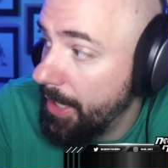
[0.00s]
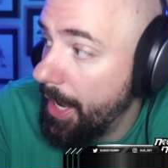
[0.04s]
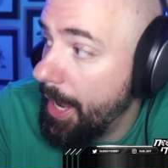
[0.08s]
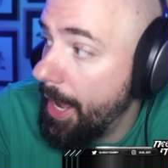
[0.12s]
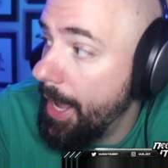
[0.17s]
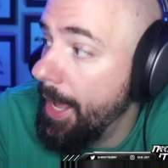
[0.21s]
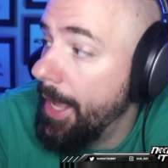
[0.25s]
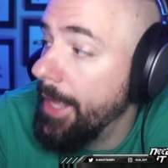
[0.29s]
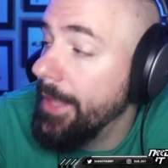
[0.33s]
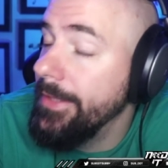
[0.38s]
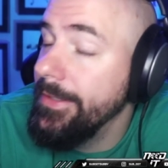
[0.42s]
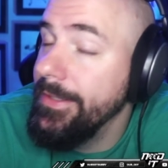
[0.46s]

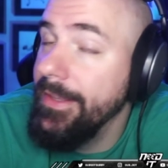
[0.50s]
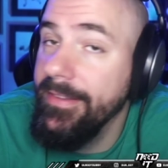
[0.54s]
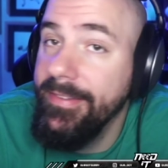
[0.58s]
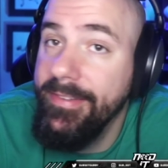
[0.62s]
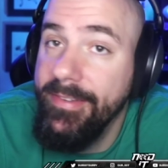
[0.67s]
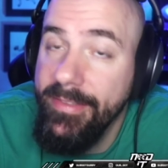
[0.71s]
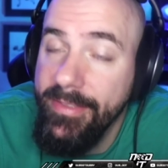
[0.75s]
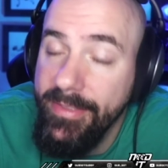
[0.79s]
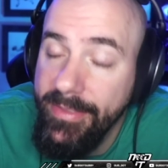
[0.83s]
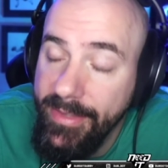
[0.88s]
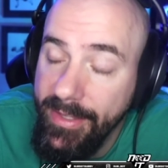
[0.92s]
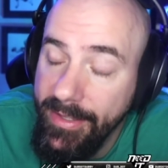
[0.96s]
Uh,
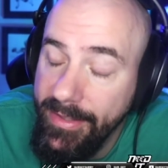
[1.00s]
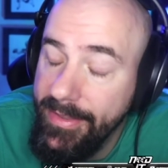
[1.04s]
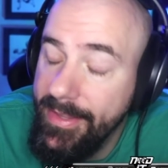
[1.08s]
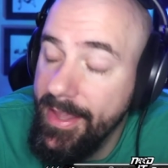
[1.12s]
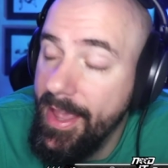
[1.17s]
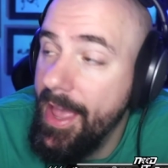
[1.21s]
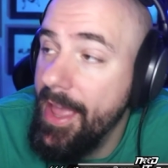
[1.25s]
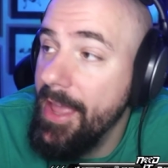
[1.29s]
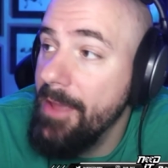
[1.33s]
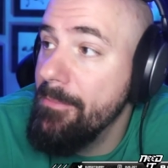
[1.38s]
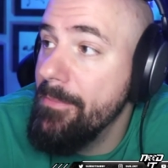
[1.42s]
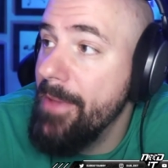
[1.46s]
listen, the
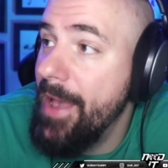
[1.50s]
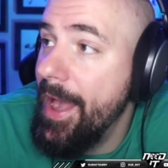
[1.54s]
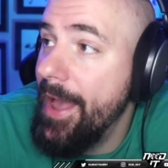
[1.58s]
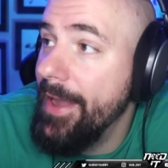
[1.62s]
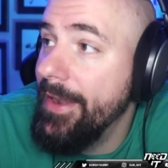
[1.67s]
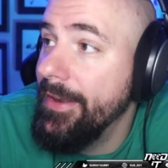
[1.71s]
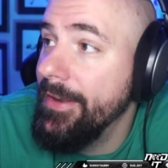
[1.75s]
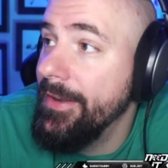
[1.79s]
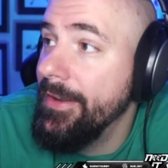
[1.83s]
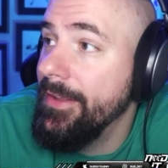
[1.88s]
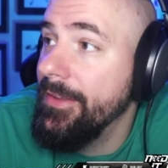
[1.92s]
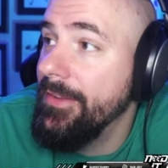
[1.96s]
day
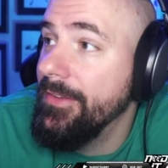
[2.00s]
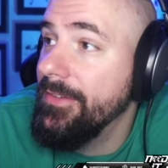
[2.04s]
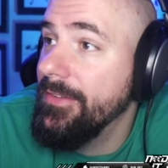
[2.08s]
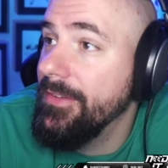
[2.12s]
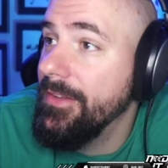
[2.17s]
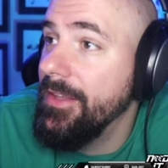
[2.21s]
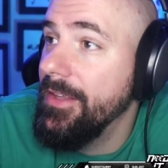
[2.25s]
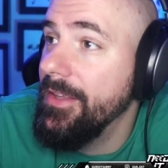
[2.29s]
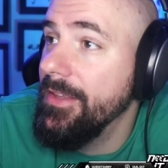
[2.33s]
Madden is